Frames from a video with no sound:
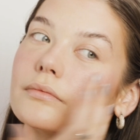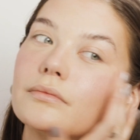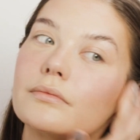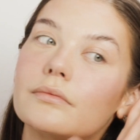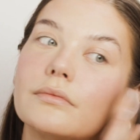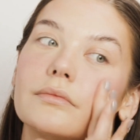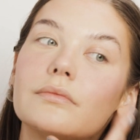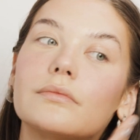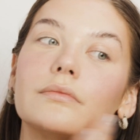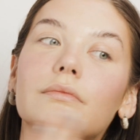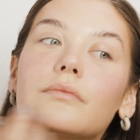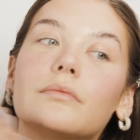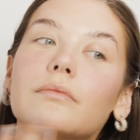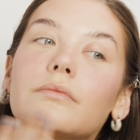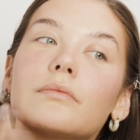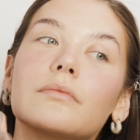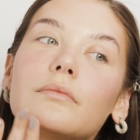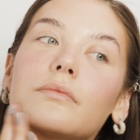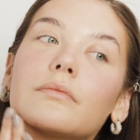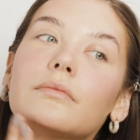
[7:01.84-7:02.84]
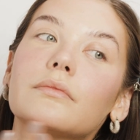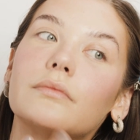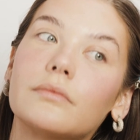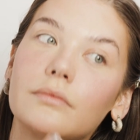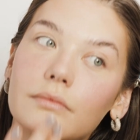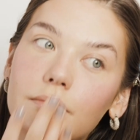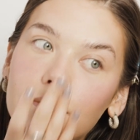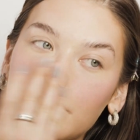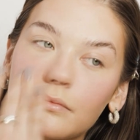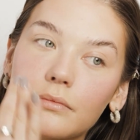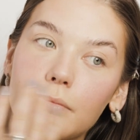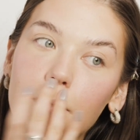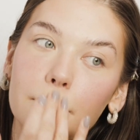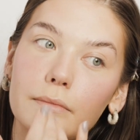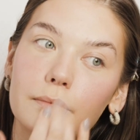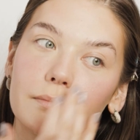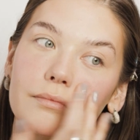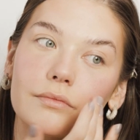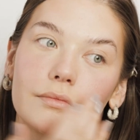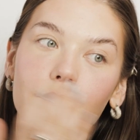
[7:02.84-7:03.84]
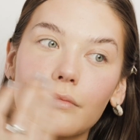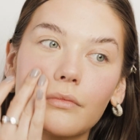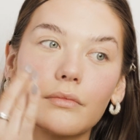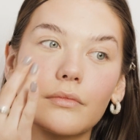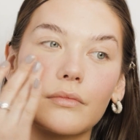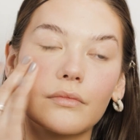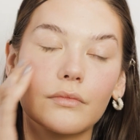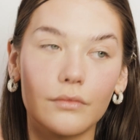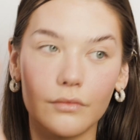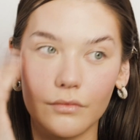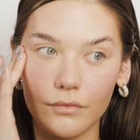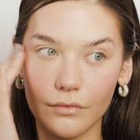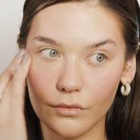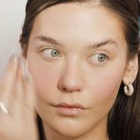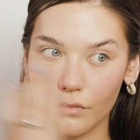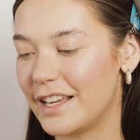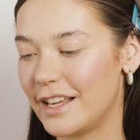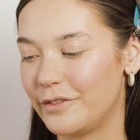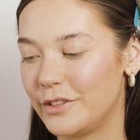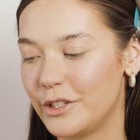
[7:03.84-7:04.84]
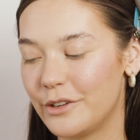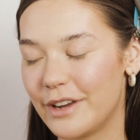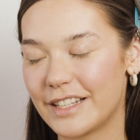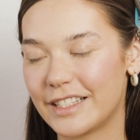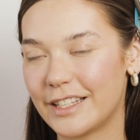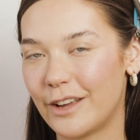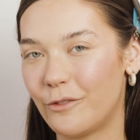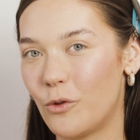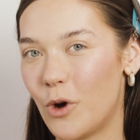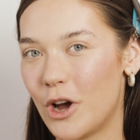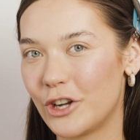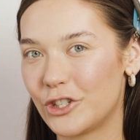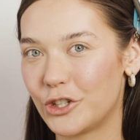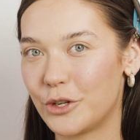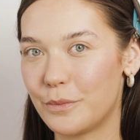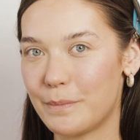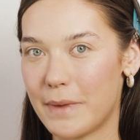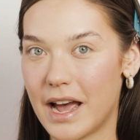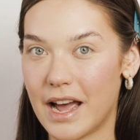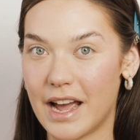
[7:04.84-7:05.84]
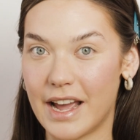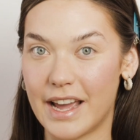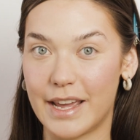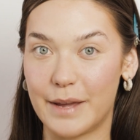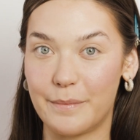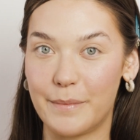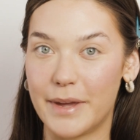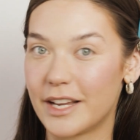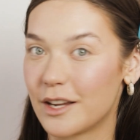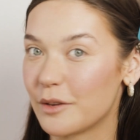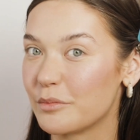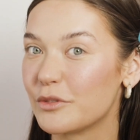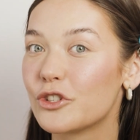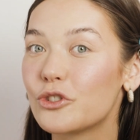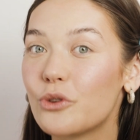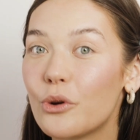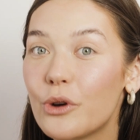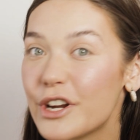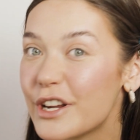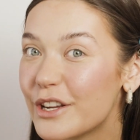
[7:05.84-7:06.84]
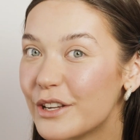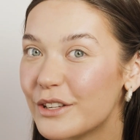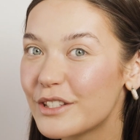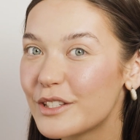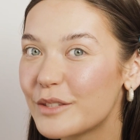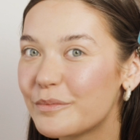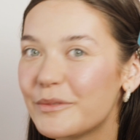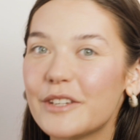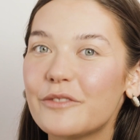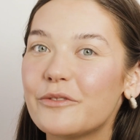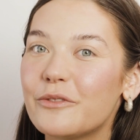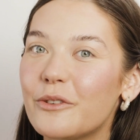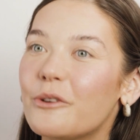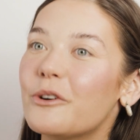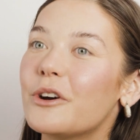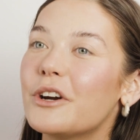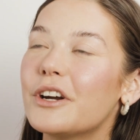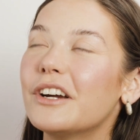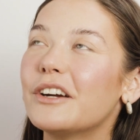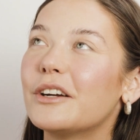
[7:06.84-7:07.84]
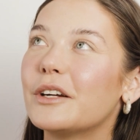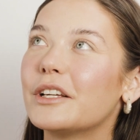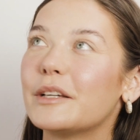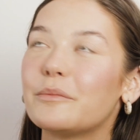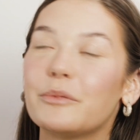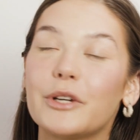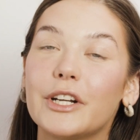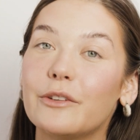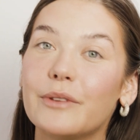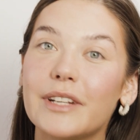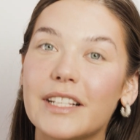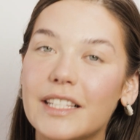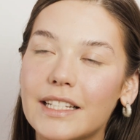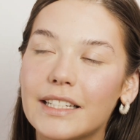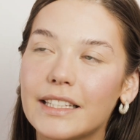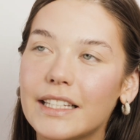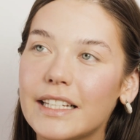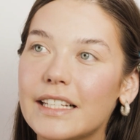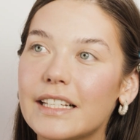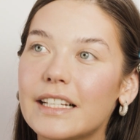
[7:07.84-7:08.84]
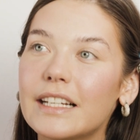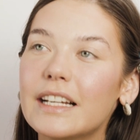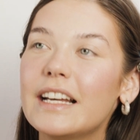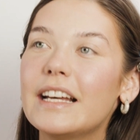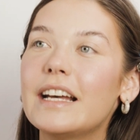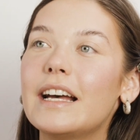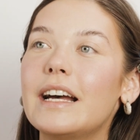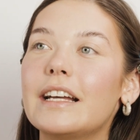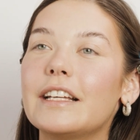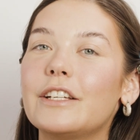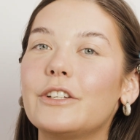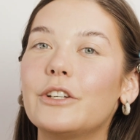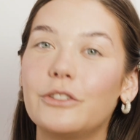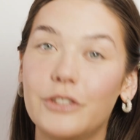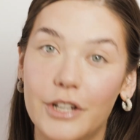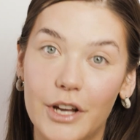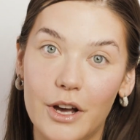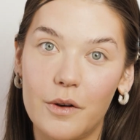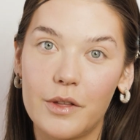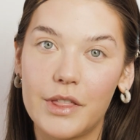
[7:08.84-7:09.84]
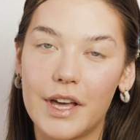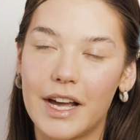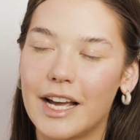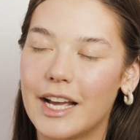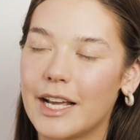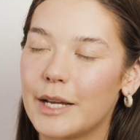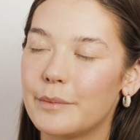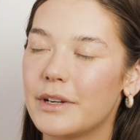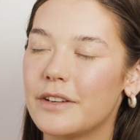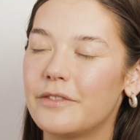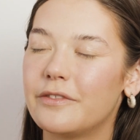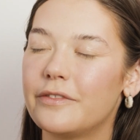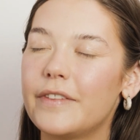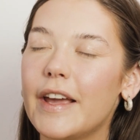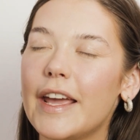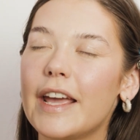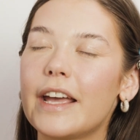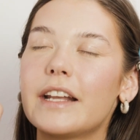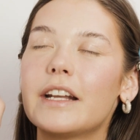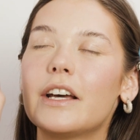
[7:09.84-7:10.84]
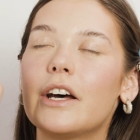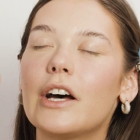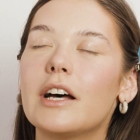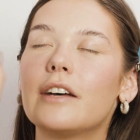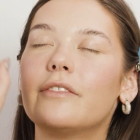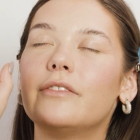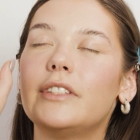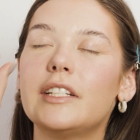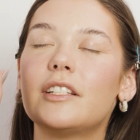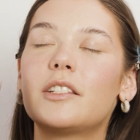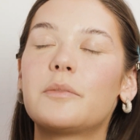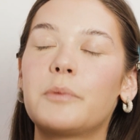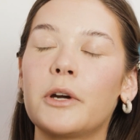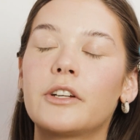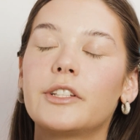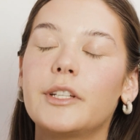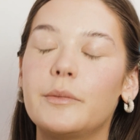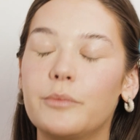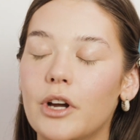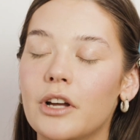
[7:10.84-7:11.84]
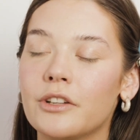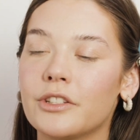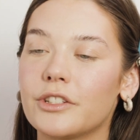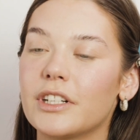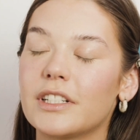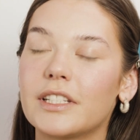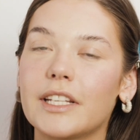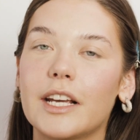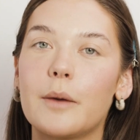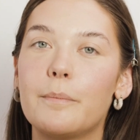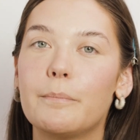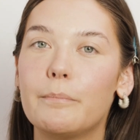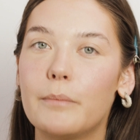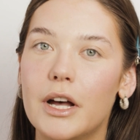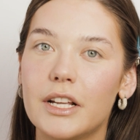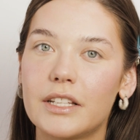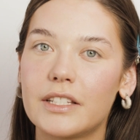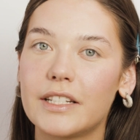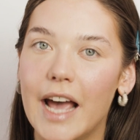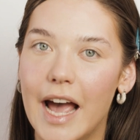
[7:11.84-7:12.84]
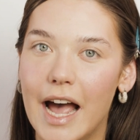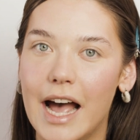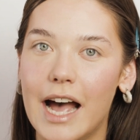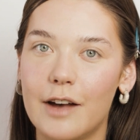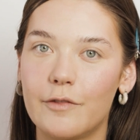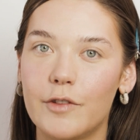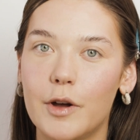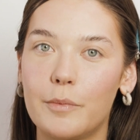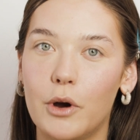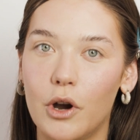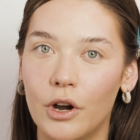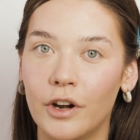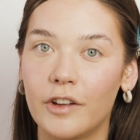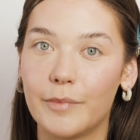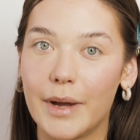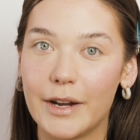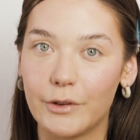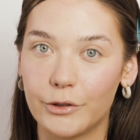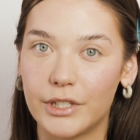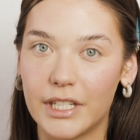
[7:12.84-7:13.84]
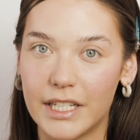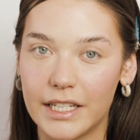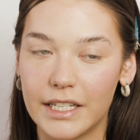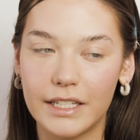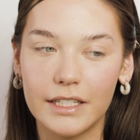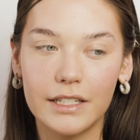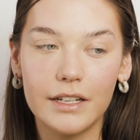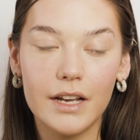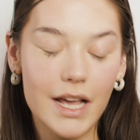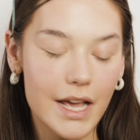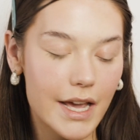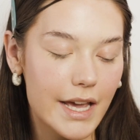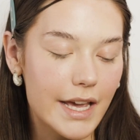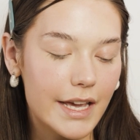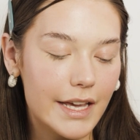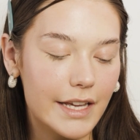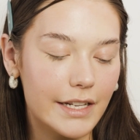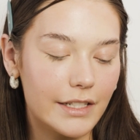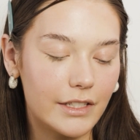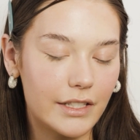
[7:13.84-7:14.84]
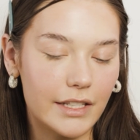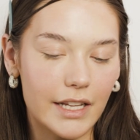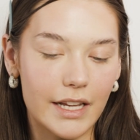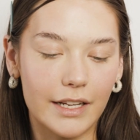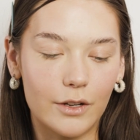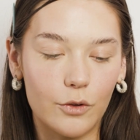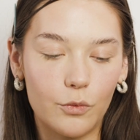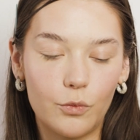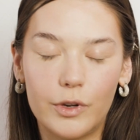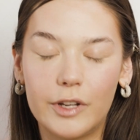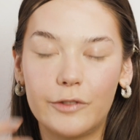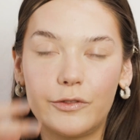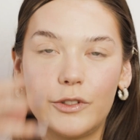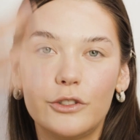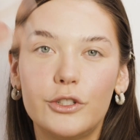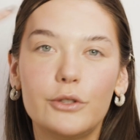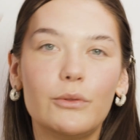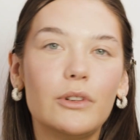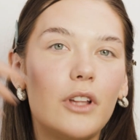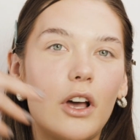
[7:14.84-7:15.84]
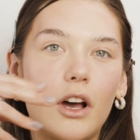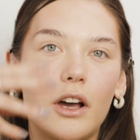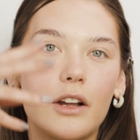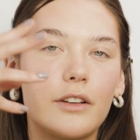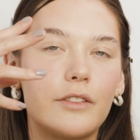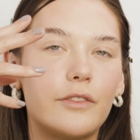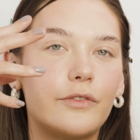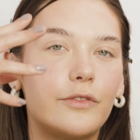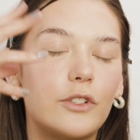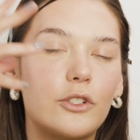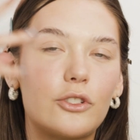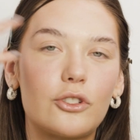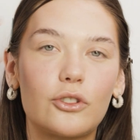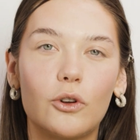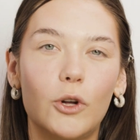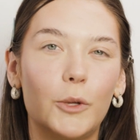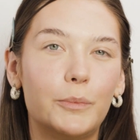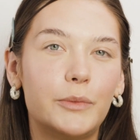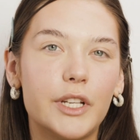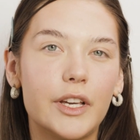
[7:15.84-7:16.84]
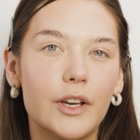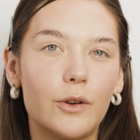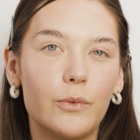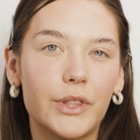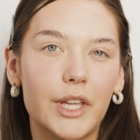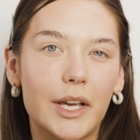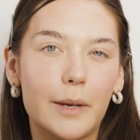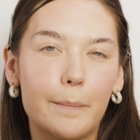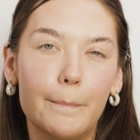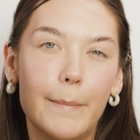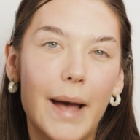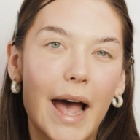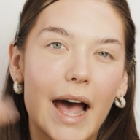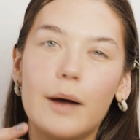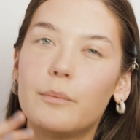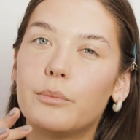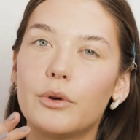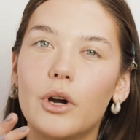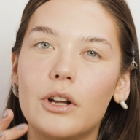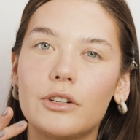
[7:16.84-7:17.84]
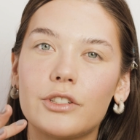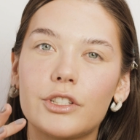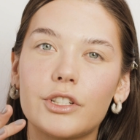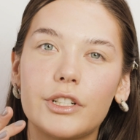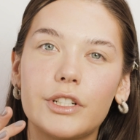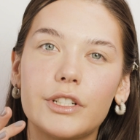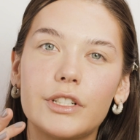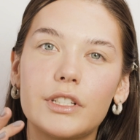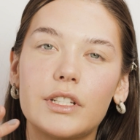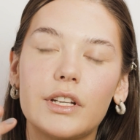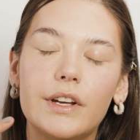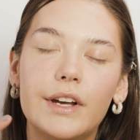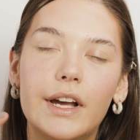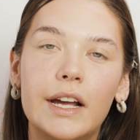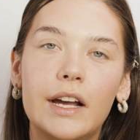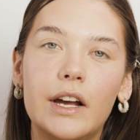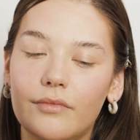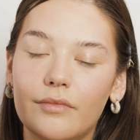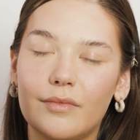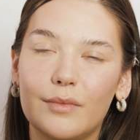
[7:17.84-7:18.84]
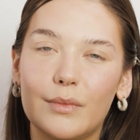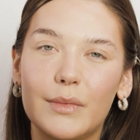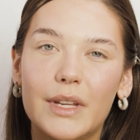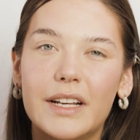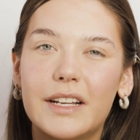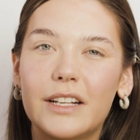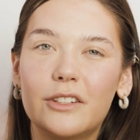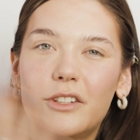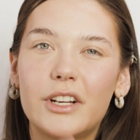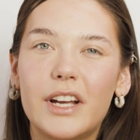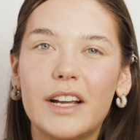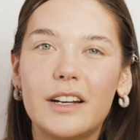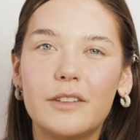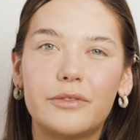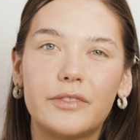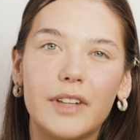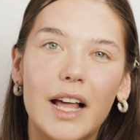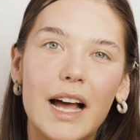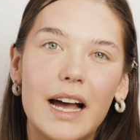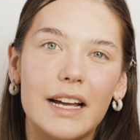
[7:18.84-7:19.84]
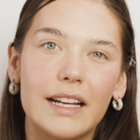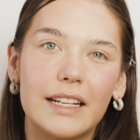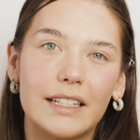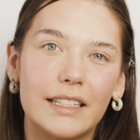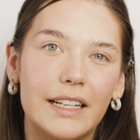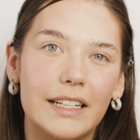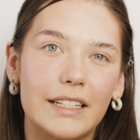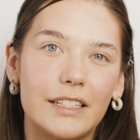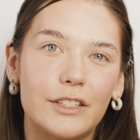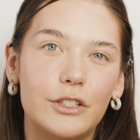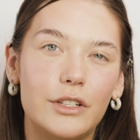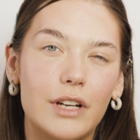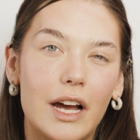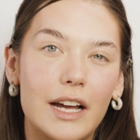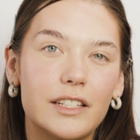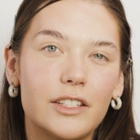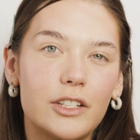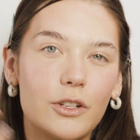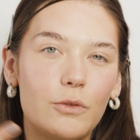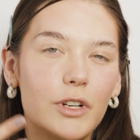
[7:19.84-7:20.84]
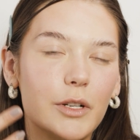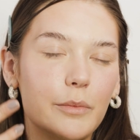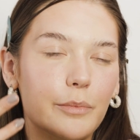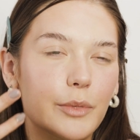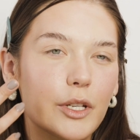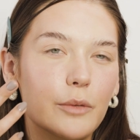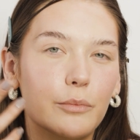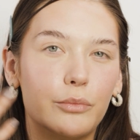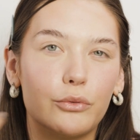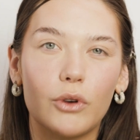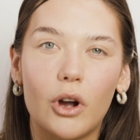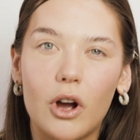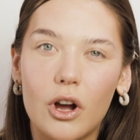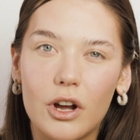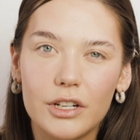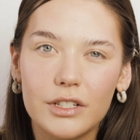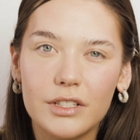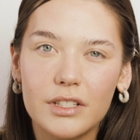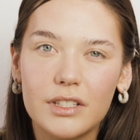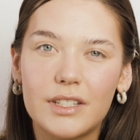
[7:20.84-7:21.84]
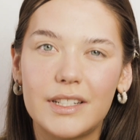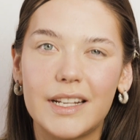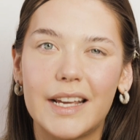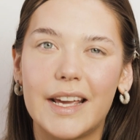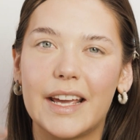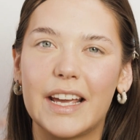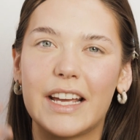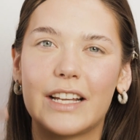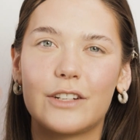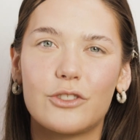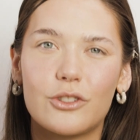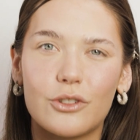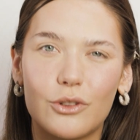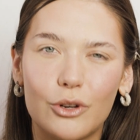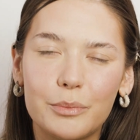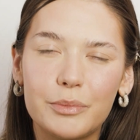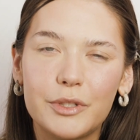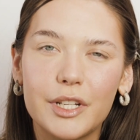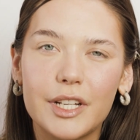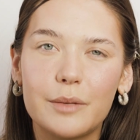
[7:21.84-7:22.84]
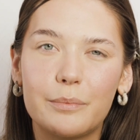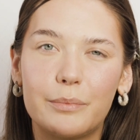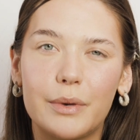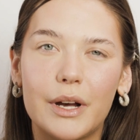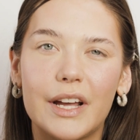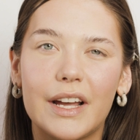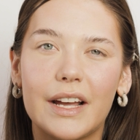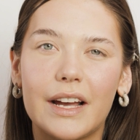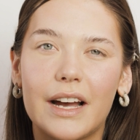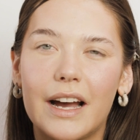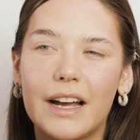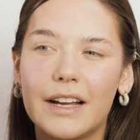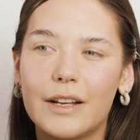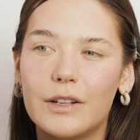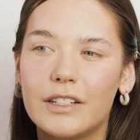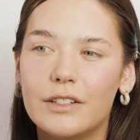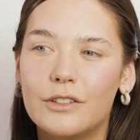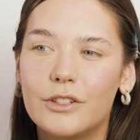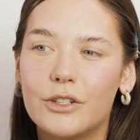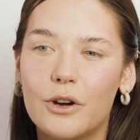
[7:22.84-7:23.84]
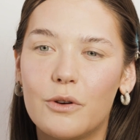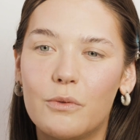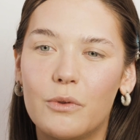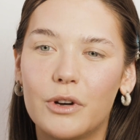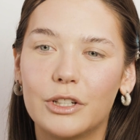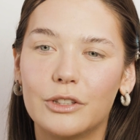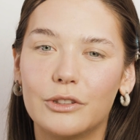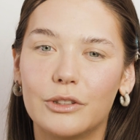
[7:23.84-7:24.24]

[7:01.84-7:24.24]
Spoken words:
Now, I got a brand new sparkly bronzer. If you guys have watched my makeup tutorials before, or like pretty recently, you'll know that I am a fan of the sparkly bronzer. It's like a must-have part of my routine. It's like, if you do a lot of sculpting with like matte bronzers, it can look kind of flat and like, I still wanna be bronzed and sculpted, but I don't wanna